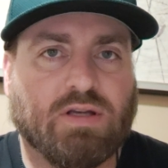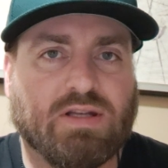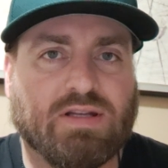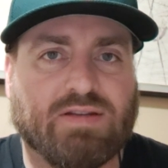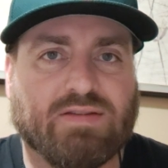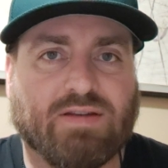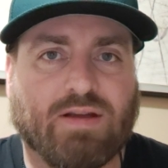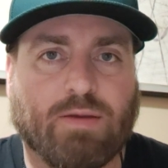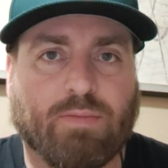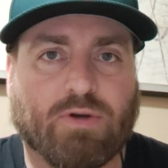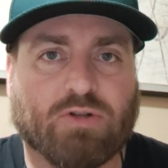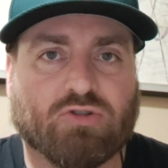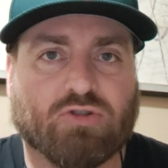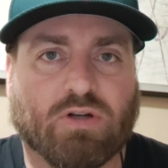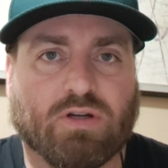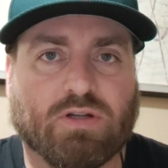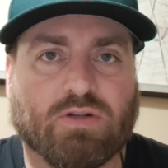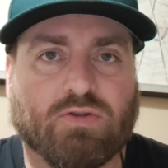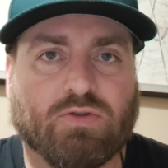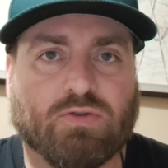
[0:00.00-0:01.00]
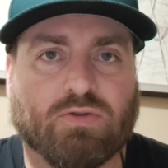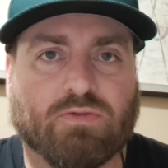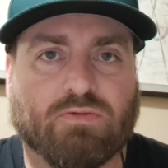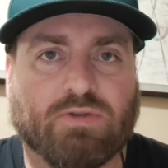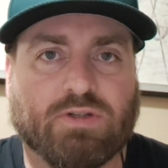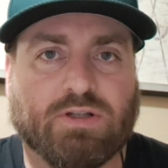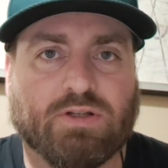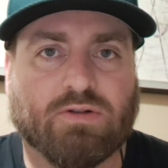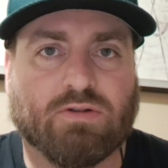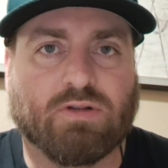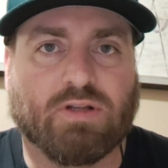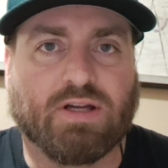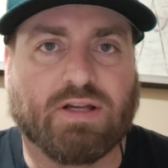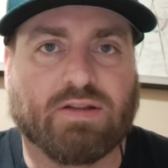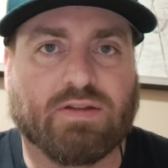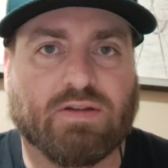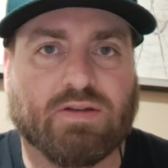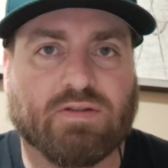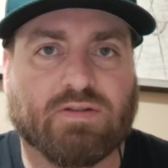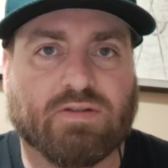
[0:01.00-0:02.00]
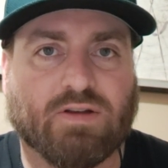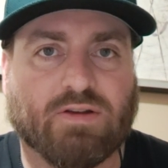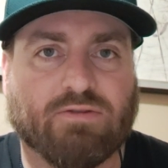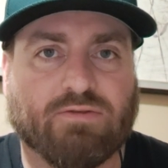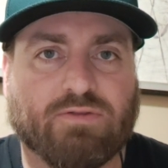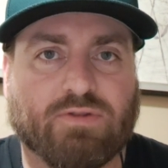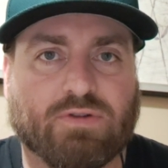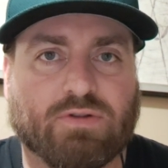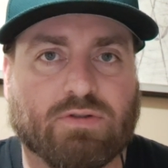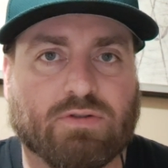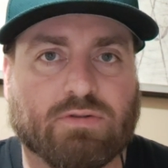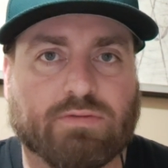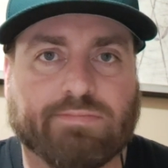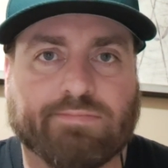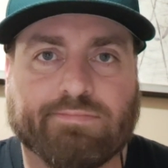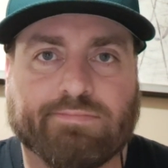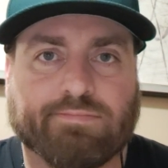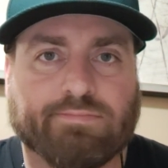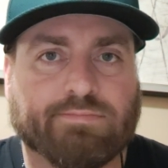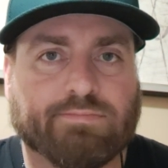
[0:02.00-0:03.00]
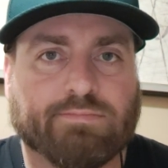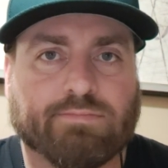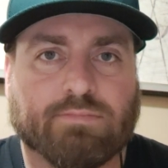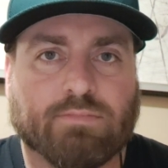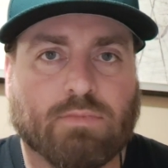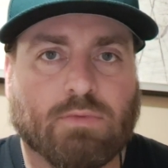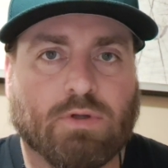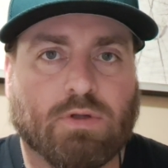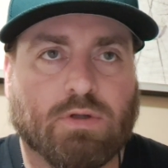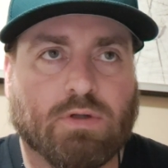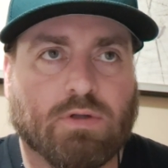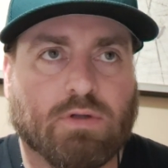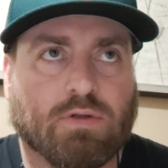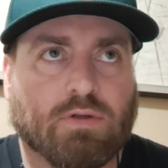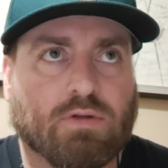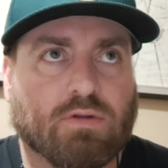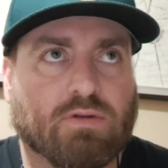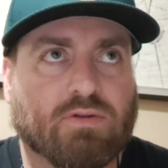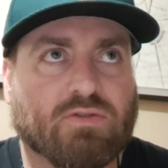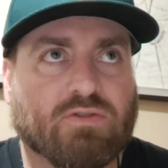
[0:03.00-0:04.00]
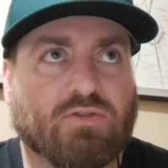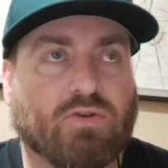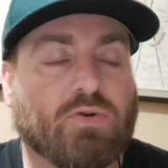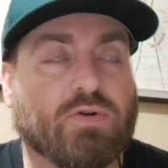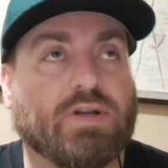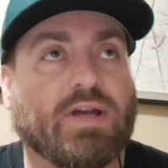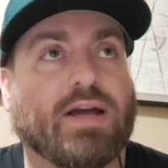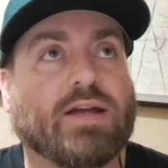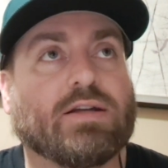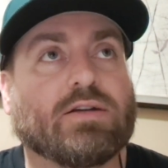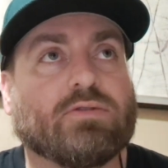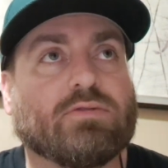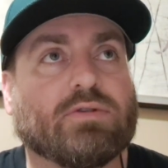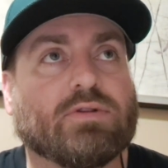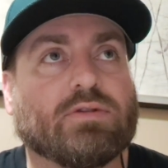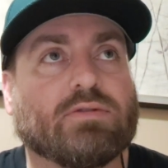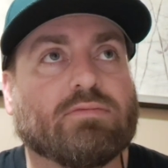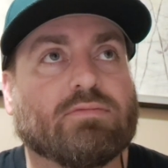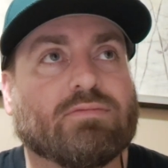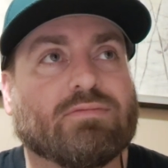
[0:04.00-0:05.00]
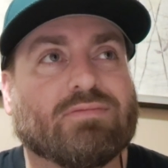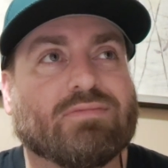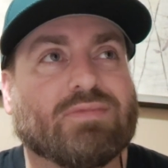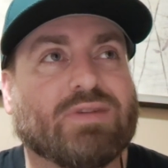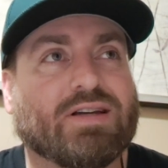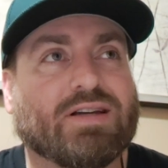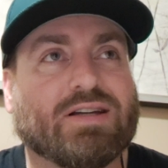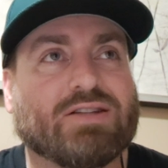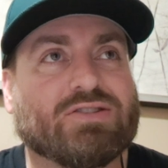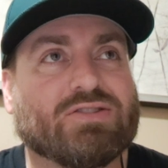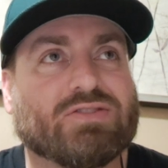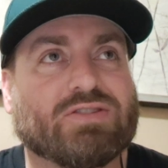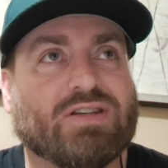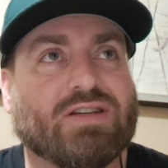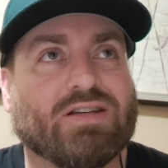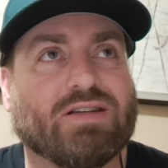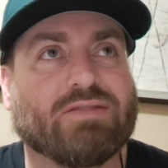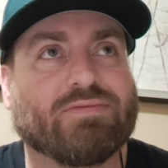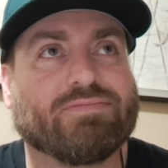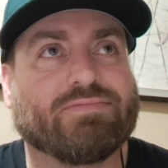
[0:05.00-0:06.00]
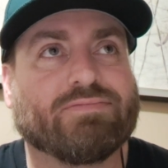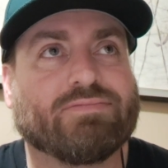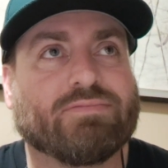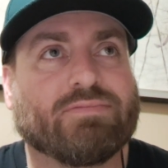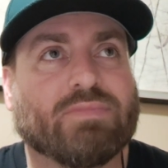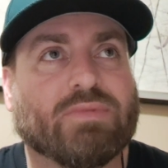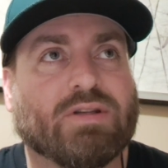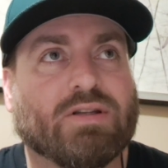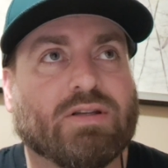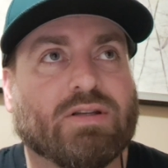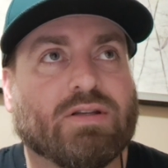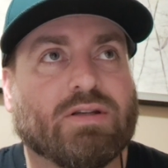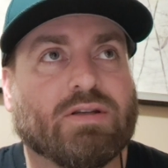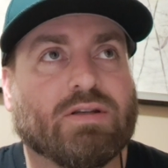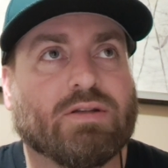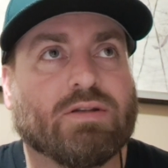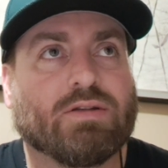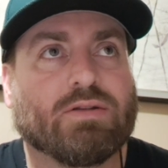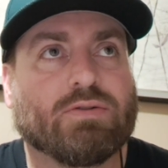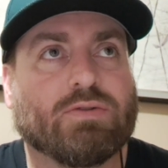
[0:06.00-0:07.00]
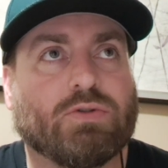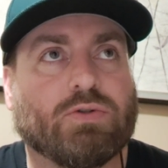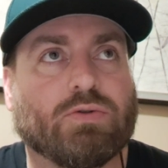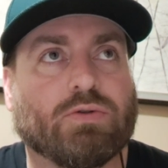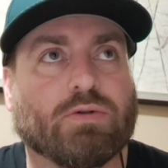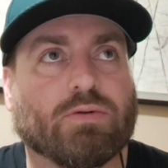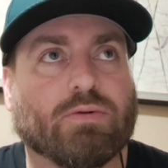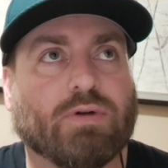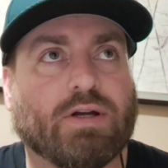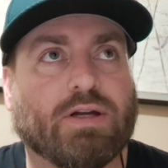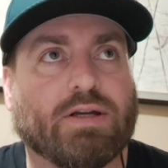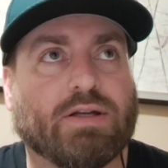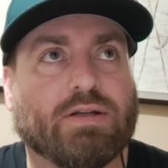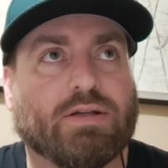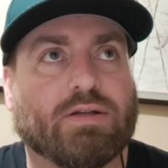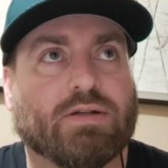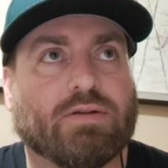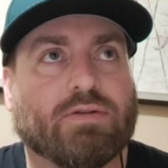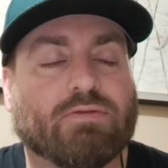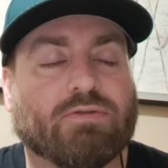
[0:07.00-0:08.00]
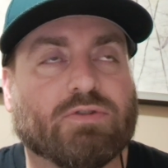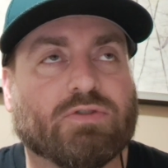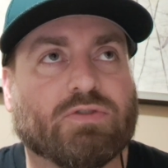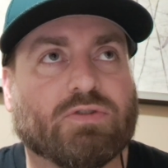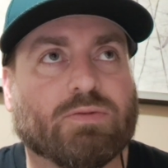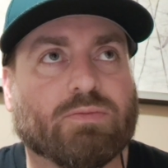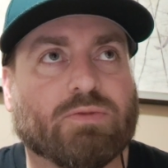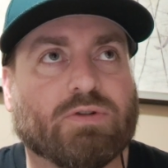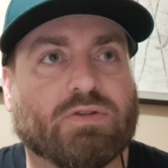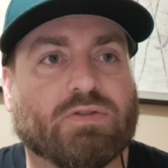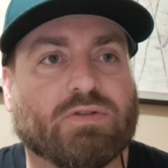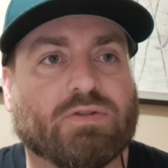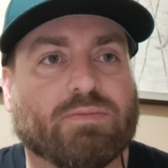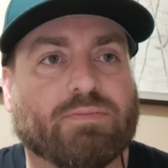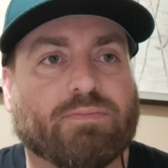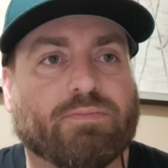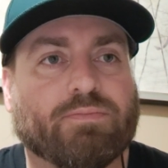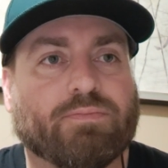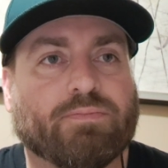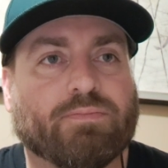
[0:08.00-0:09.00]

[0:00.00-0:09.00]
Anytime I try to do a video like this, I feel so inadequate. Like I just can't do it right for some reason.